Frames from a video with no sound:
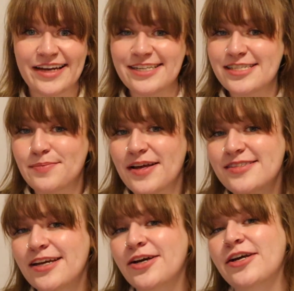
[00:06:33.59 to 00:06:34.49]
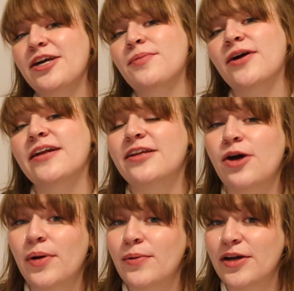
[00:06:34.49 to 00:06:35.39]
It just depends on your humor and
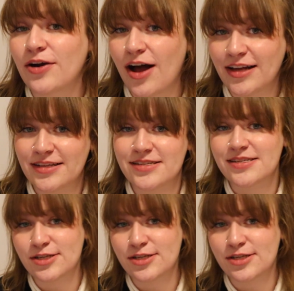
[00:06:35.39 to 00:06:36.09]
knowing what your audience is